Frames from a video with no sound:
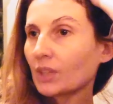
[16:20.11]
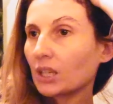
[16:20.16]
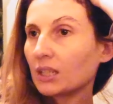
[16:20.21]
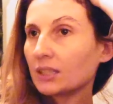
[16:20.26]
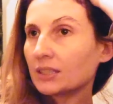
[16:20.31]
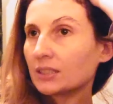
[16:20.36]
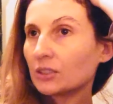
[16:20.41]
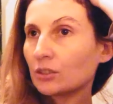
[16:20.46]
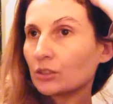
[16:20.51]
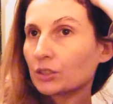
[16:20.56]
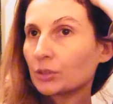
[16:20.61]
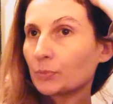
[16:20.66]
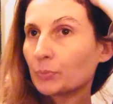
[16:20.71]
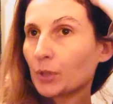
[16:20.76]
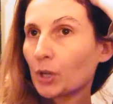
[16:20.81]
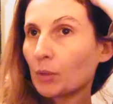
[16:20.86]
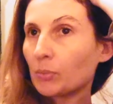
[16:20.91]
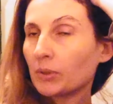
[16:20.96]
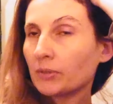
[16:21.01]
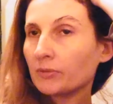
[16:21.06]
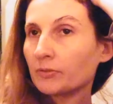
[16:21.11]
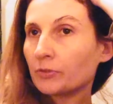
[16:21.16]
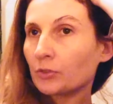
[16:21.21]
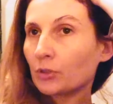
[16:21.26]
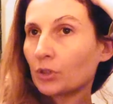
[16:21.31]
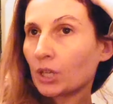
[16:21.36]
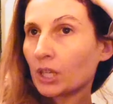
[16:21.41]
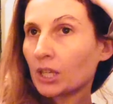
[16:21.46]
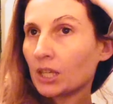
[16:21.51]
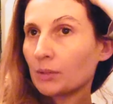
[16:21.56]
it's not a problem
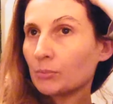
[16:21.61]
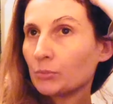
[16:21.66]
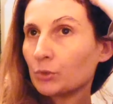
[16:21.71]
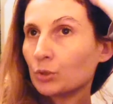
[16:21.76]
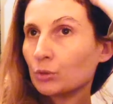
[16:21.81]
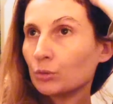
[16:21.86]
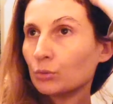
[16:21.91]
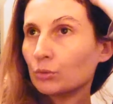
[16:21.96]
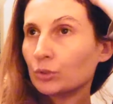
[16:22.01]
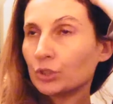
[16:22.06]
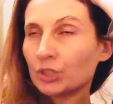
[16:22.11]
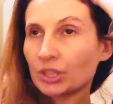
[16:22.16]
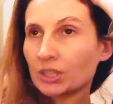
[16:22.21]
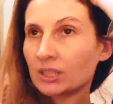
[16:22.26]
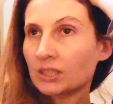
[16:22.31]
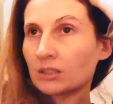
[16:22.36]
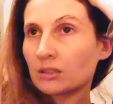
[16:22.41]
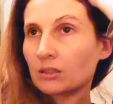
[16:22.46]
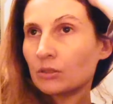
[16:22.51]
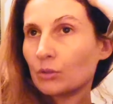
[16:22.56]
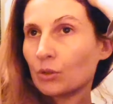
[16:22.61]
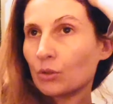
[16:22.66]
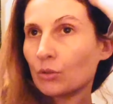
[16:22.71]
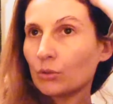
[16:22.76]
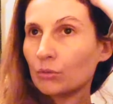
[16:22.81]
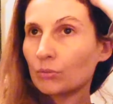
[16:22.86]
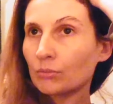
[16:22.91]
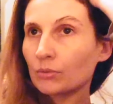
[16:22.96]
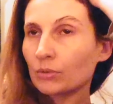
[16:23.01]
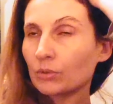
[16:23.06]
for him to just, you know,